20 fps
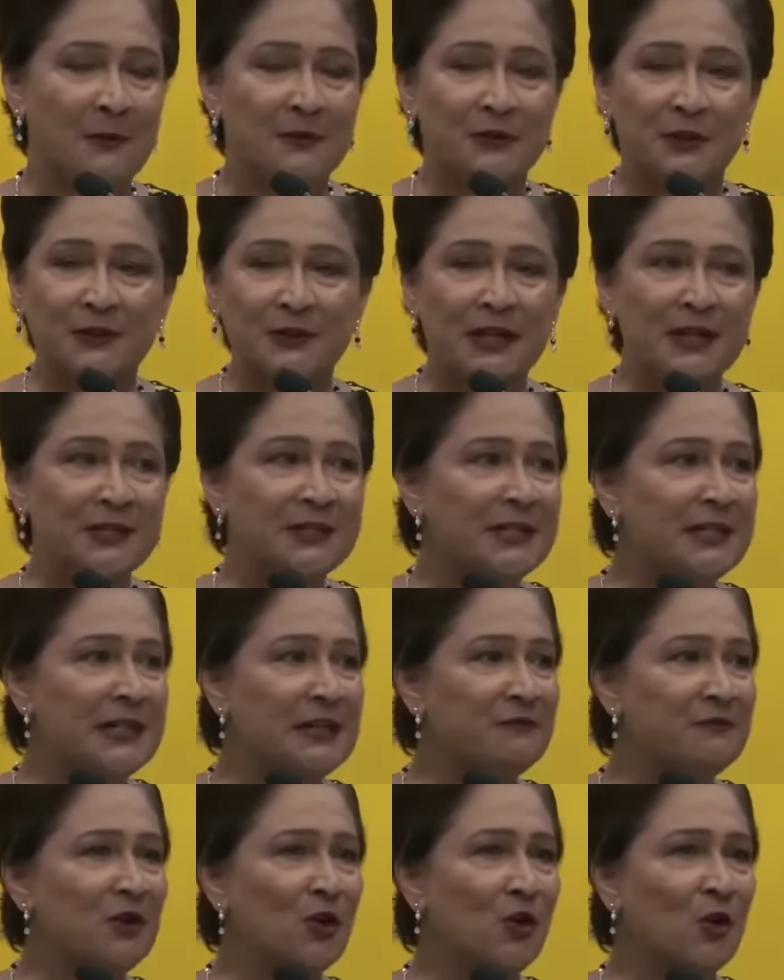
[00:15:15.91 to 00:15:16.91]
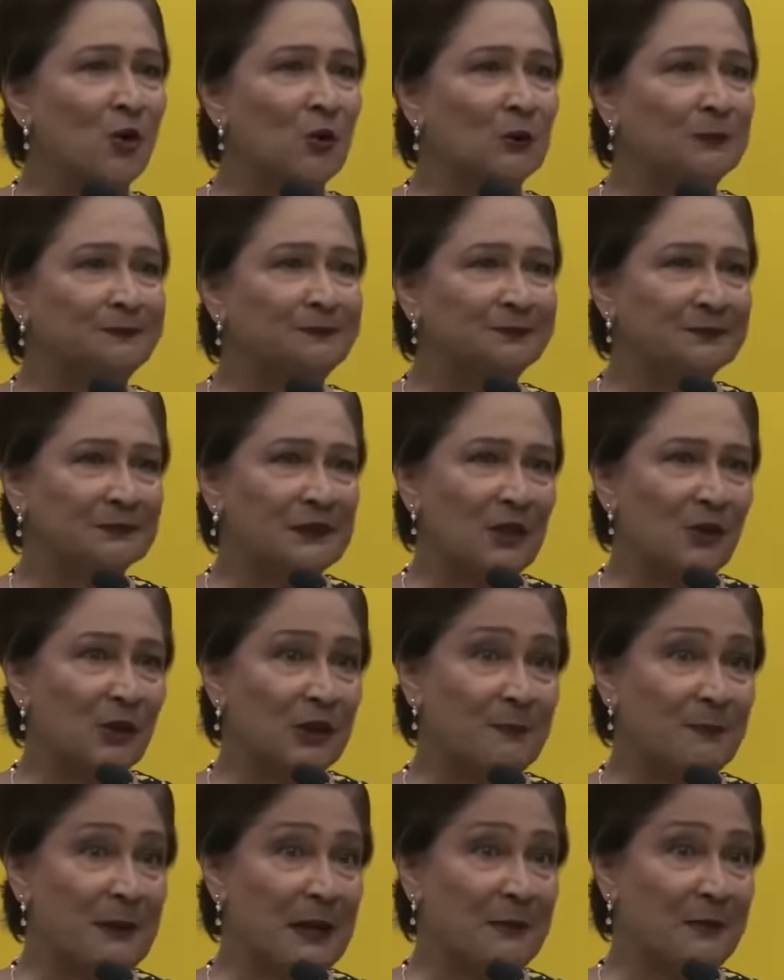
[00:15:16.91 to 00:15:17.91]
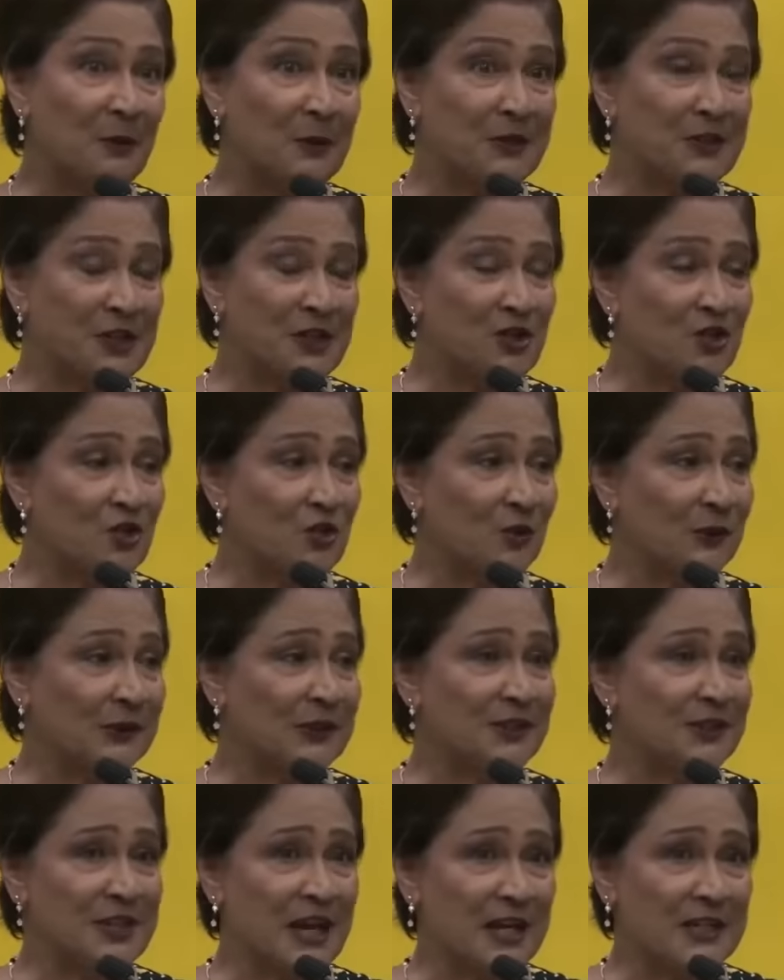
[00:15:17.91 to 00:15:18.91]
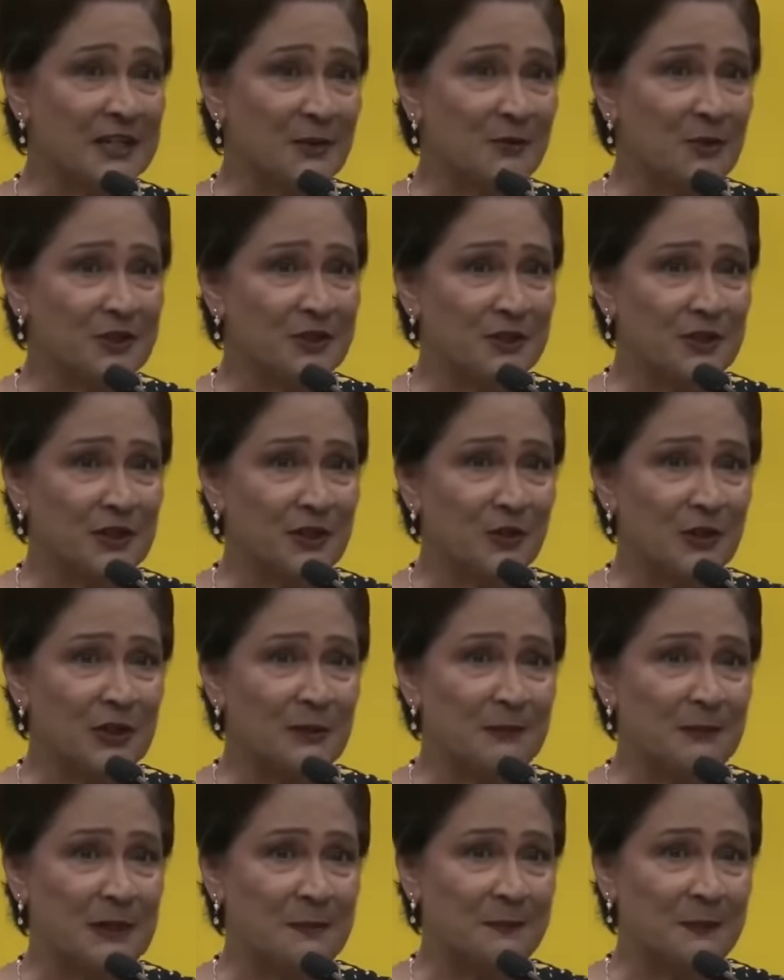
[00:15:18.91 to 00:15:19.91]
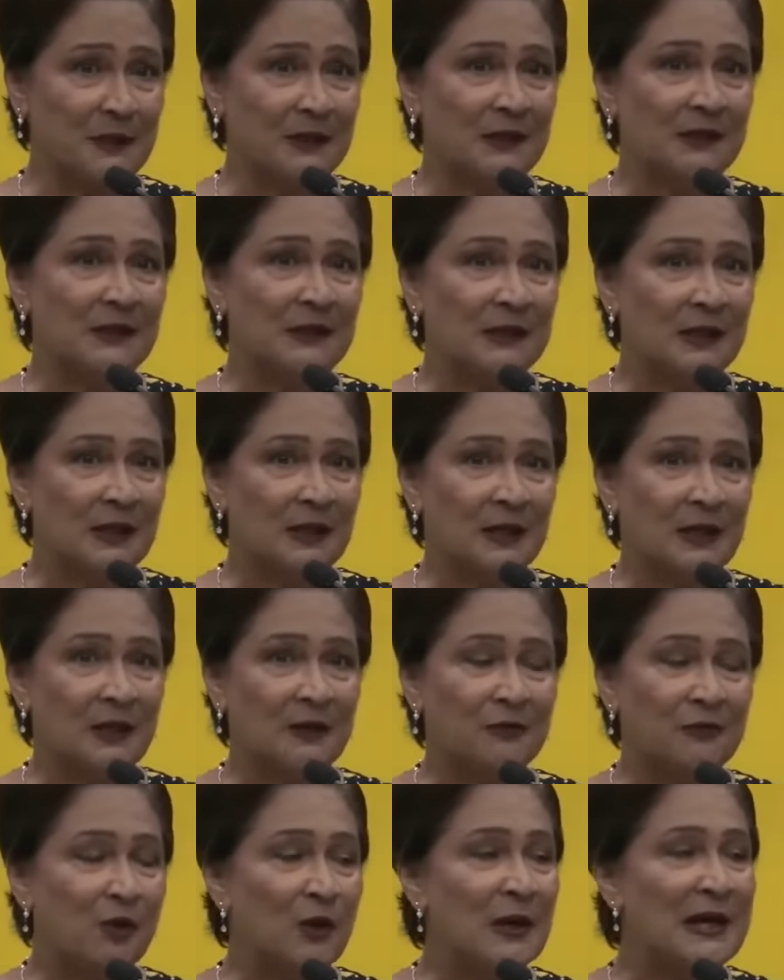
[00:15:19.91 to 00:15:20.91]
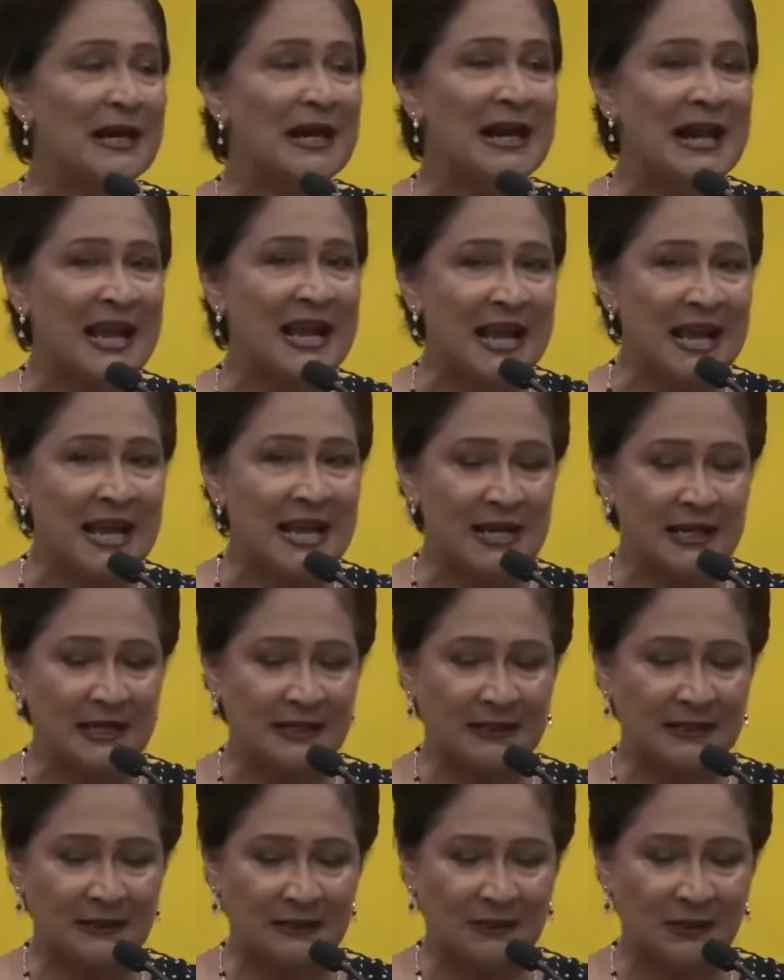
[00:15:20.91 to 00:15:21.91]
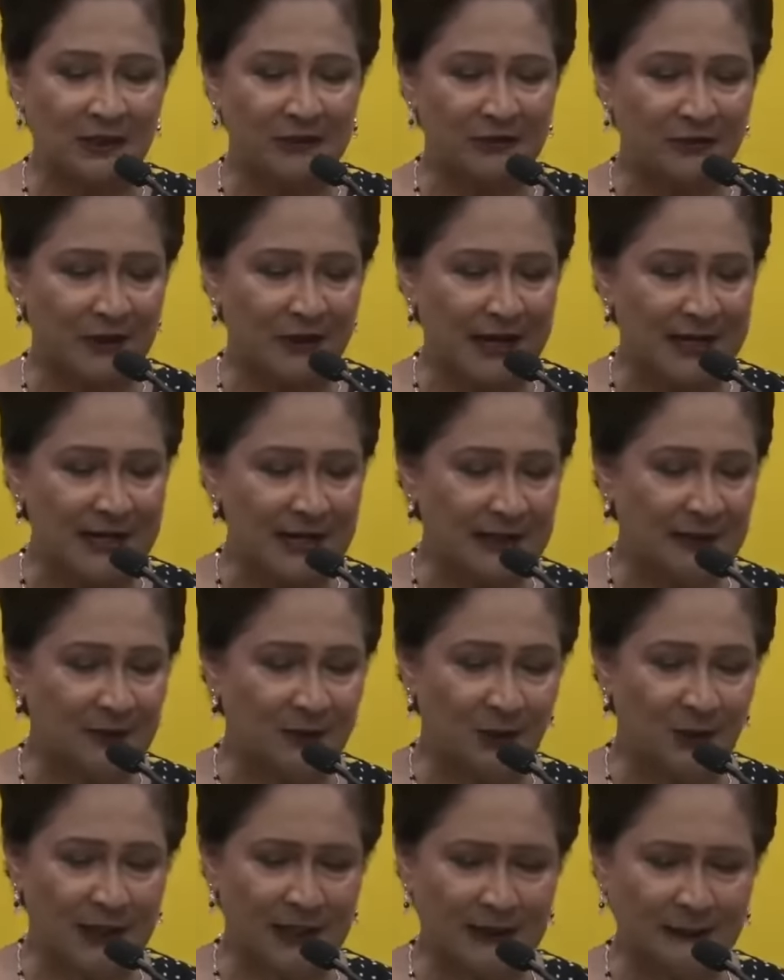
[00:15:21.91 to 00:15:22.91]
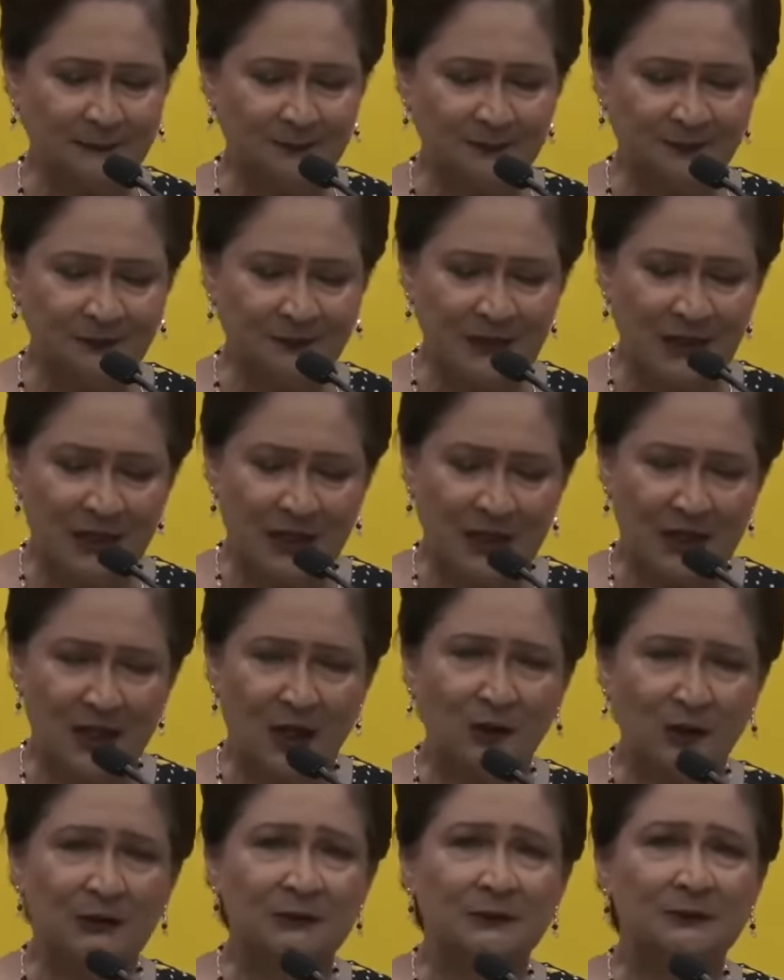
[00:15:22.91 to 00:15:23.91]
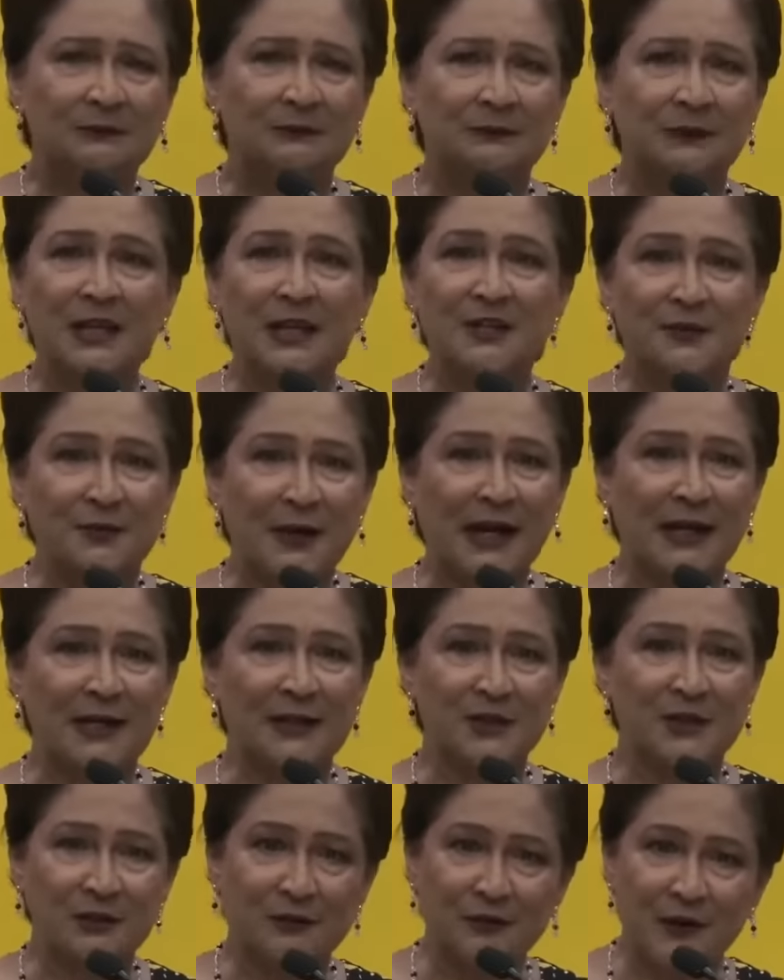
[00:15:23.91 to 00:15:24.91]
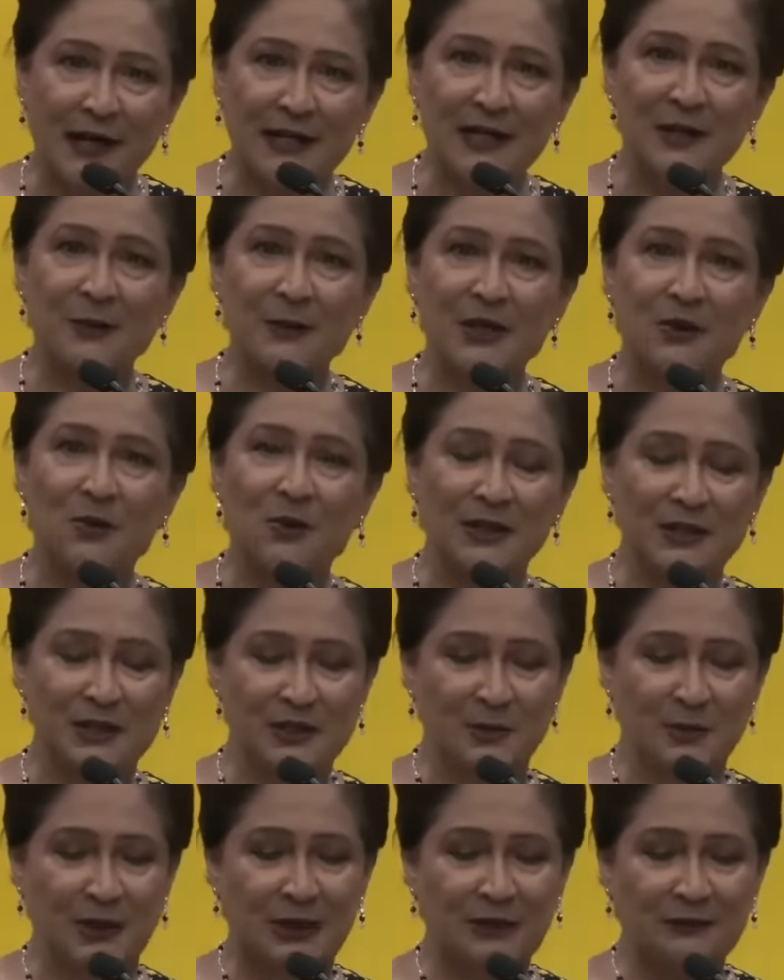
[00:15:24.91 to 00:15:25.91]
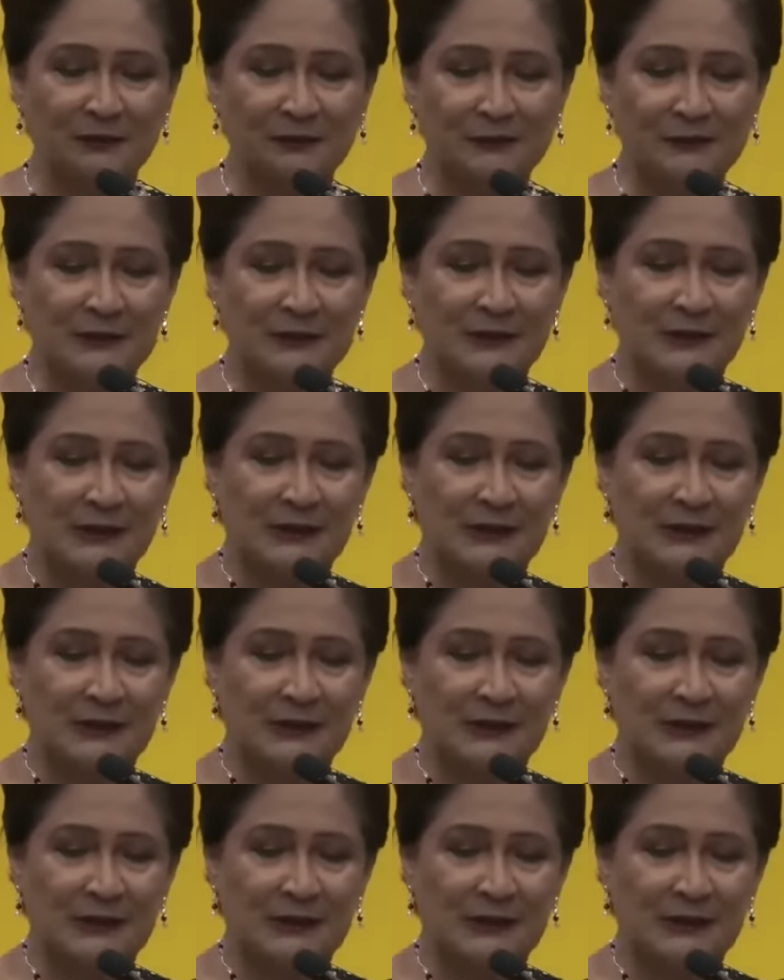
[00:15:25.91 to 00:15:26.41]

So they didn't even know the order paper was issued. This item was in the order paper for laying on Friday, okay? Now, that's fine. So Friday we go on the 12th.